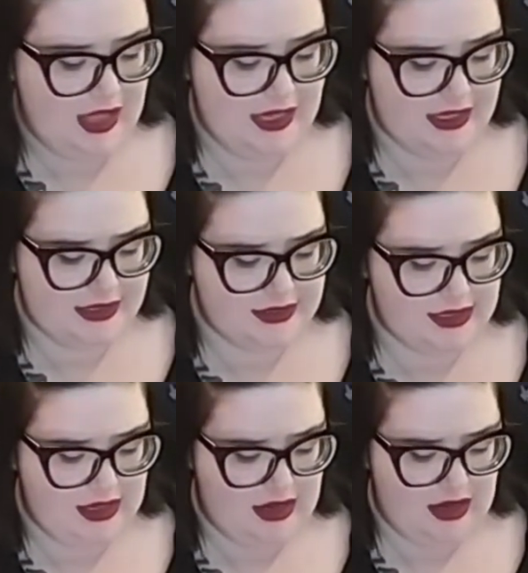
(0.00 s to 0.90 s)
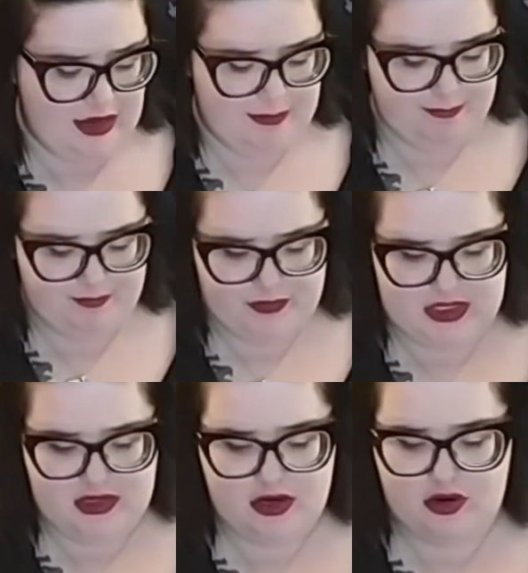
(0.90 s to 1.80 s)
And
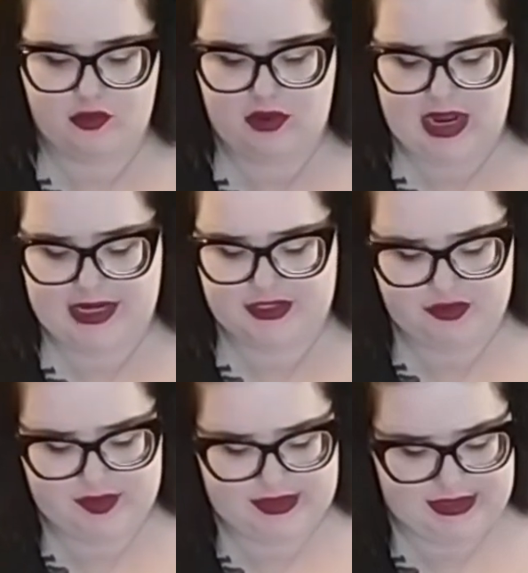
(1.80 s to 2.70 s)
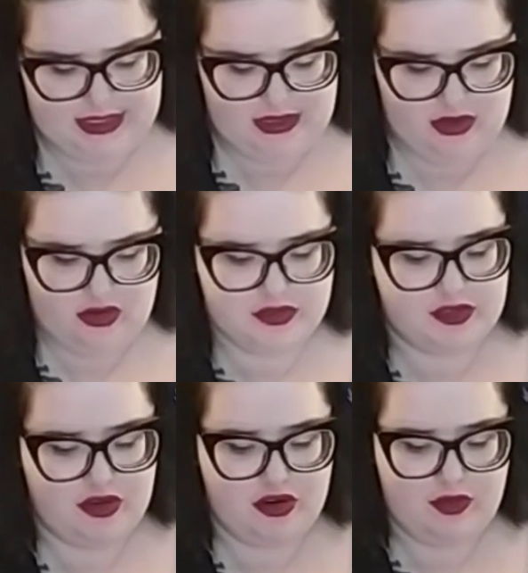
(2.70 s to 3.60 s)
you know, I do see
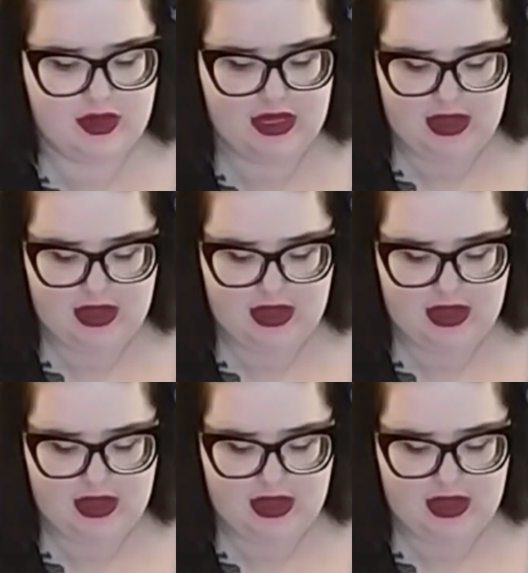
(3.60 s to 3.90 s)
also